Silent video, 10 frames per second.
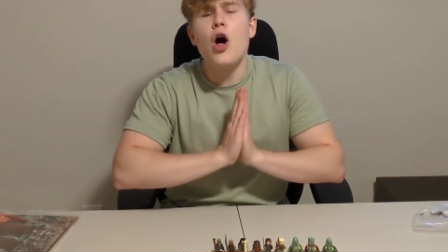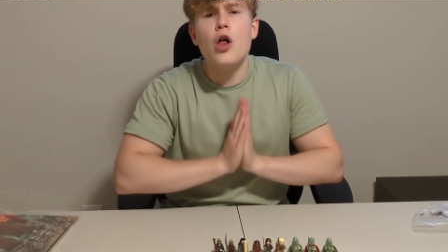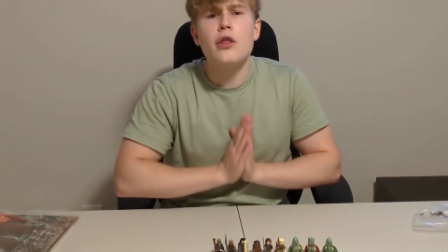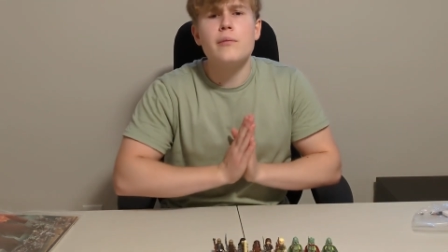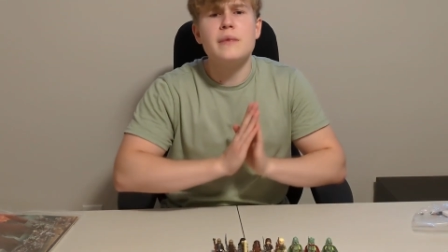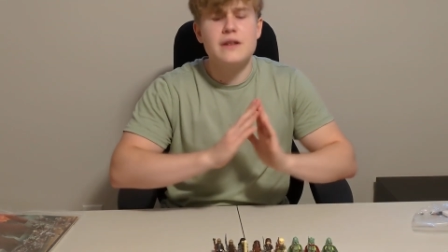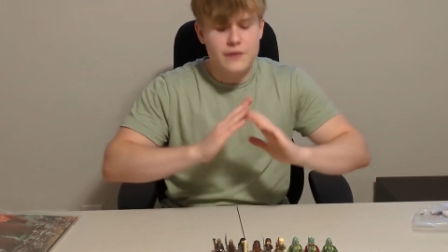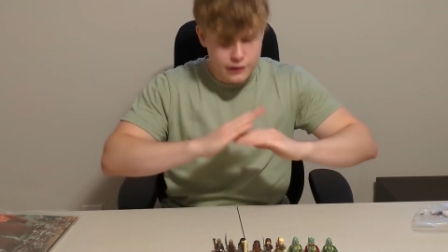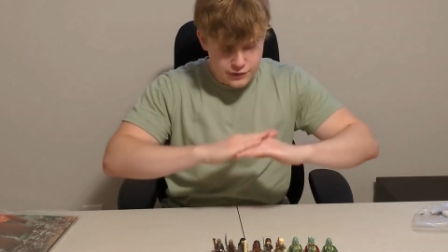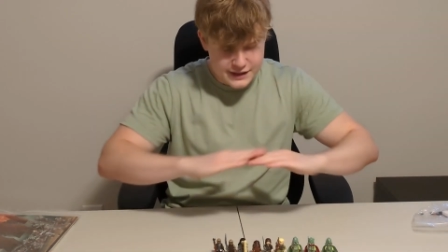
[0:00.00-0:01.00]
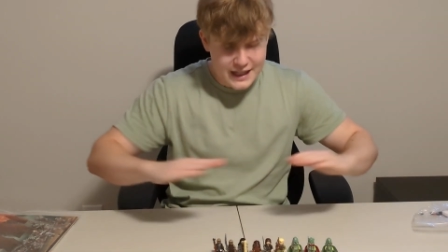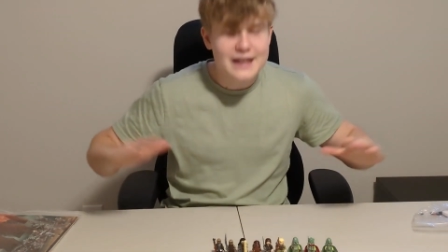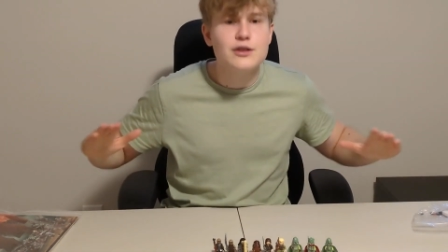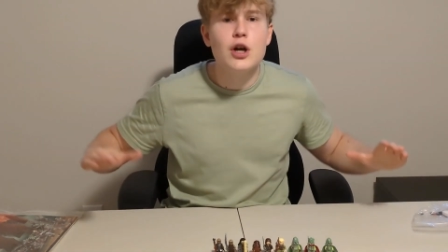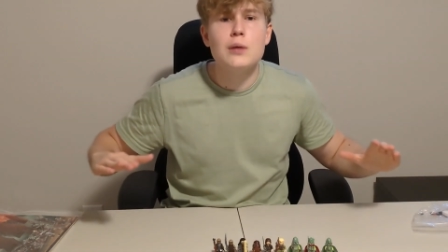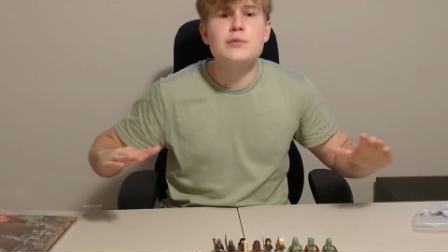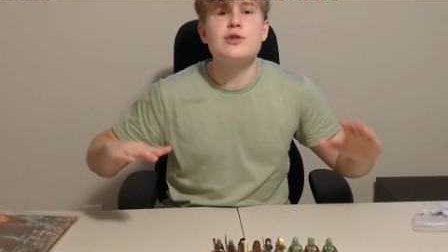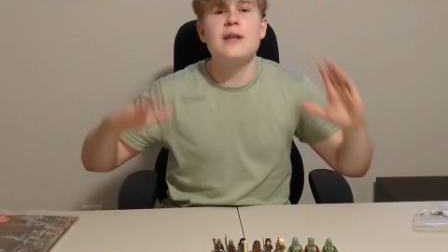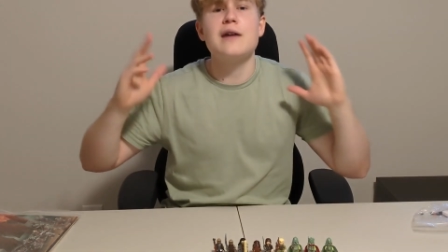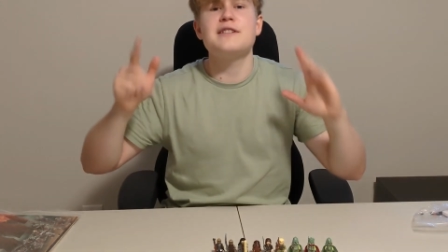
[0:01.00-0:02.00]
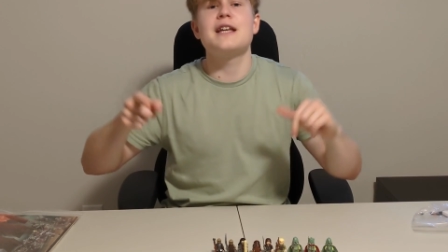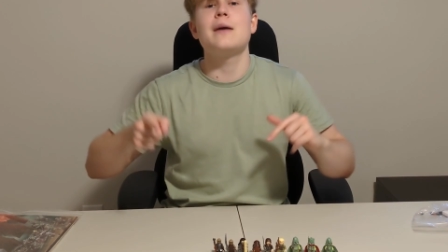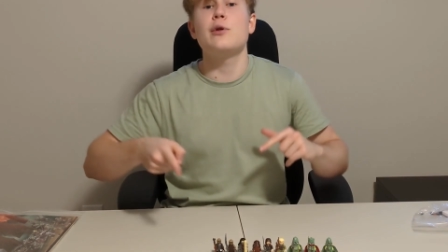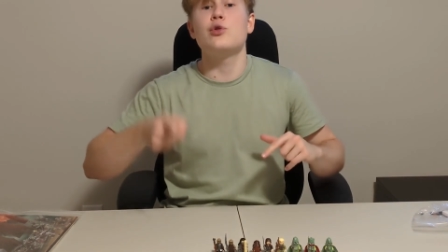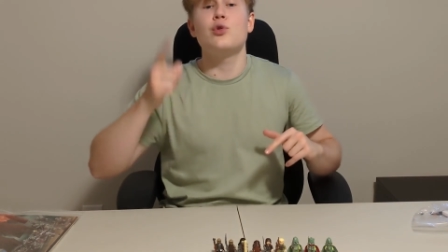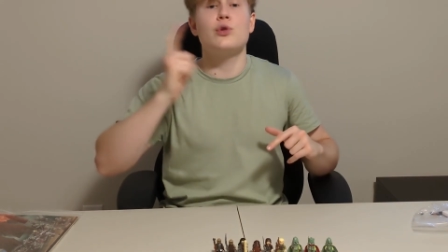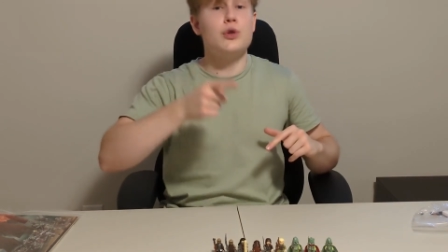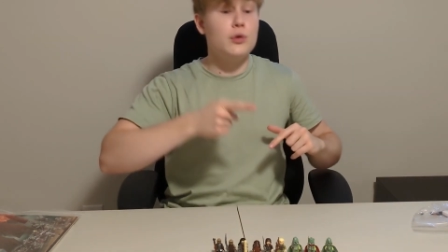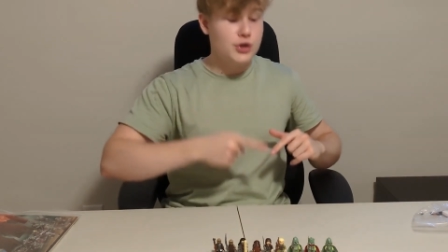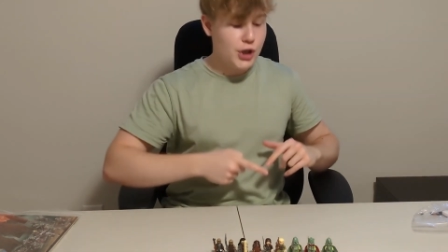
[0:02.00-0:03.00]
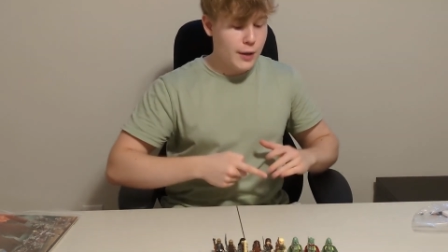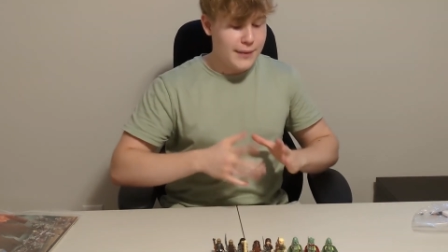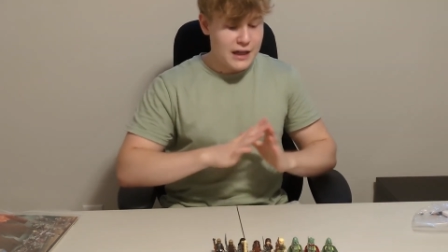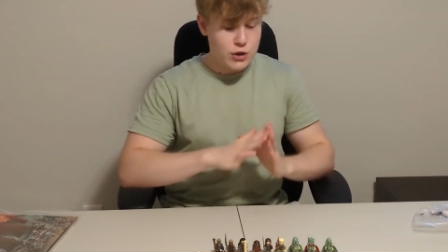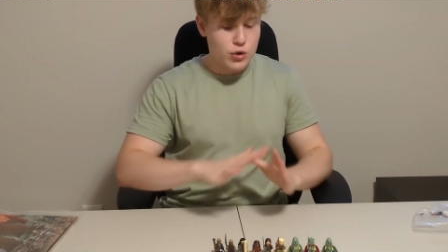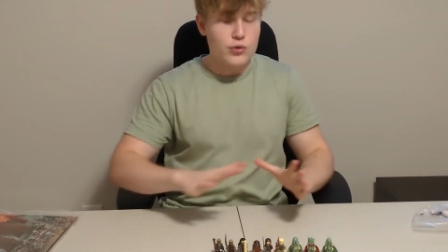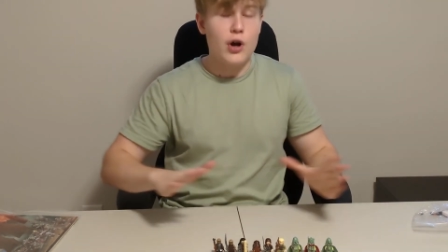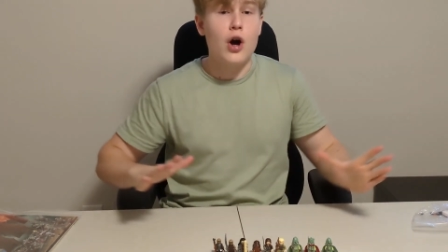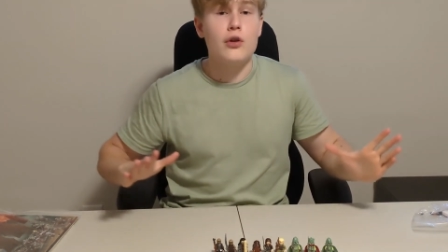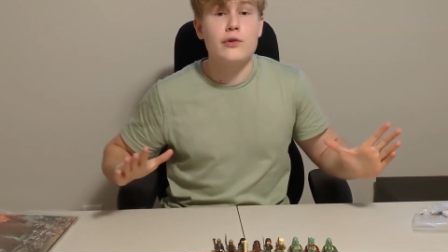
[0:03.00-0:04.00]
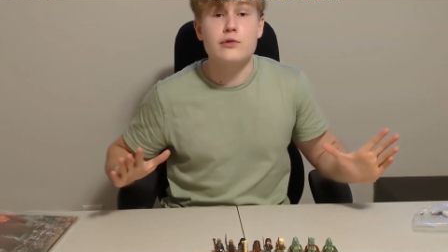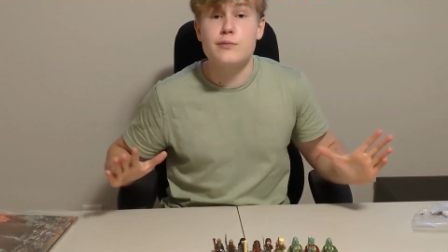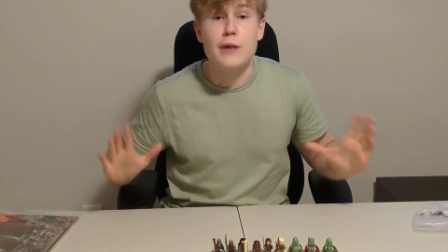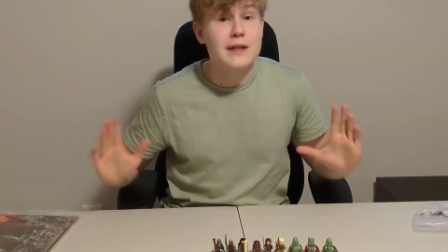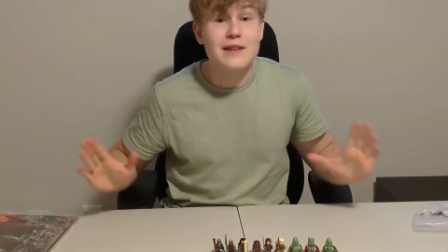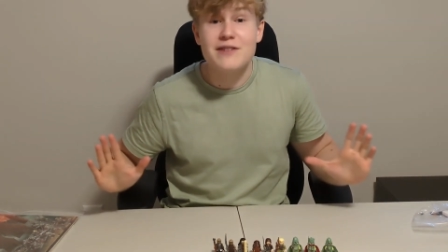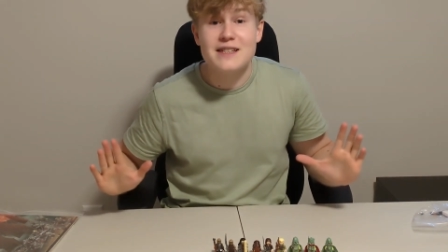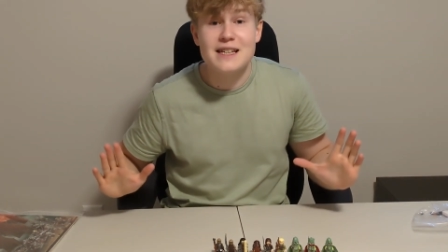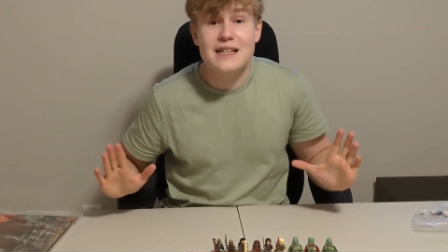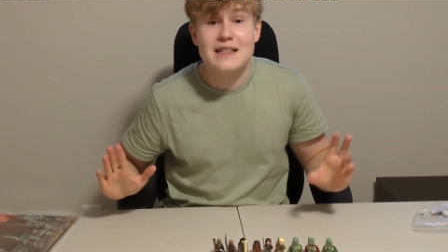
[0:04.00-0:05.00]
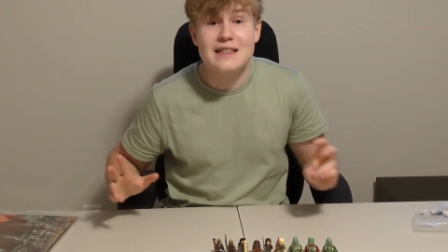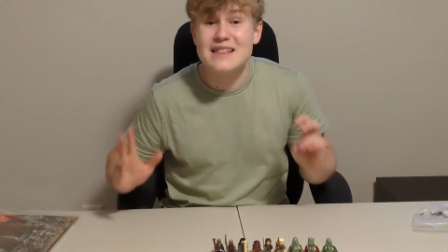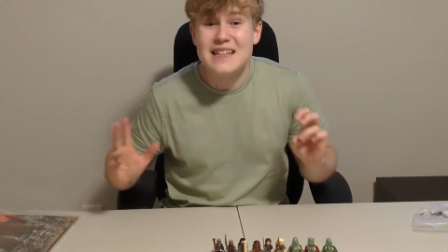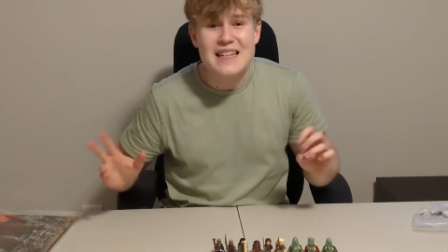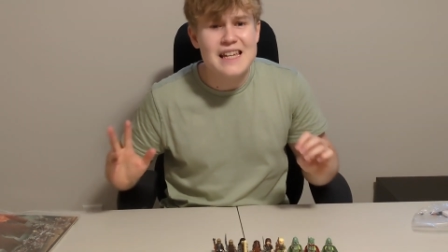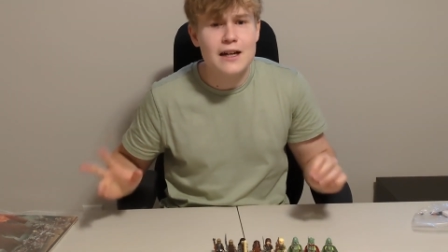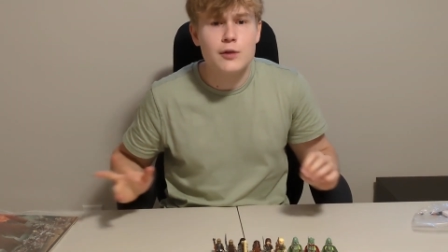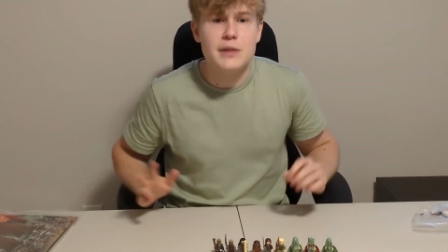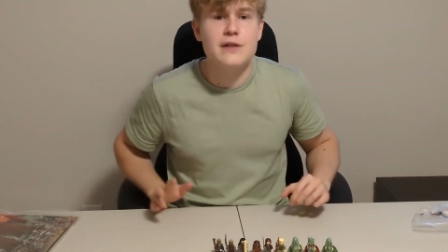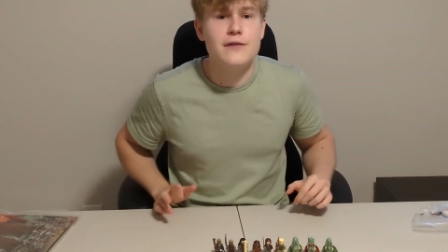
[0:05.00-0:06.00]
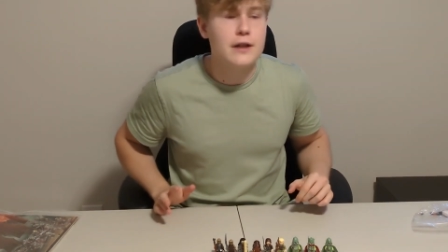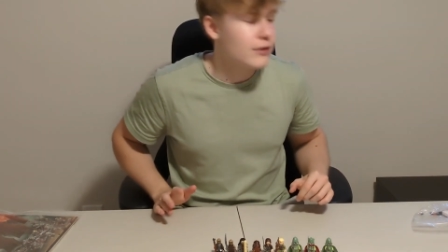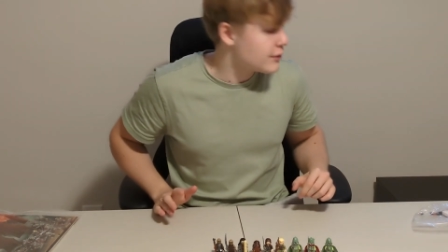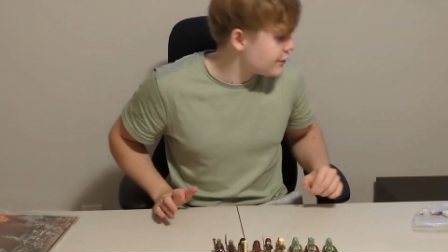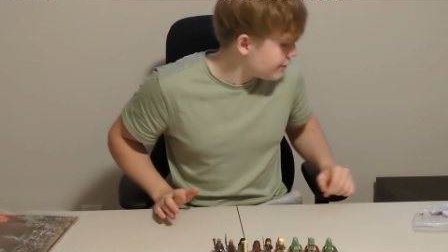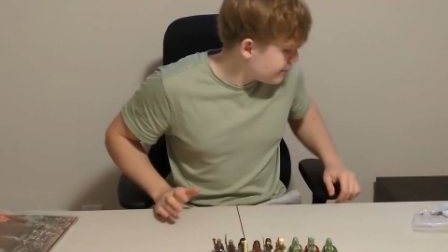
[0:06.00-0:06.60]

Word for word: all the mini figures lined up, so now it's time to do a close-up and show you all those magnificent, detailed mini figures.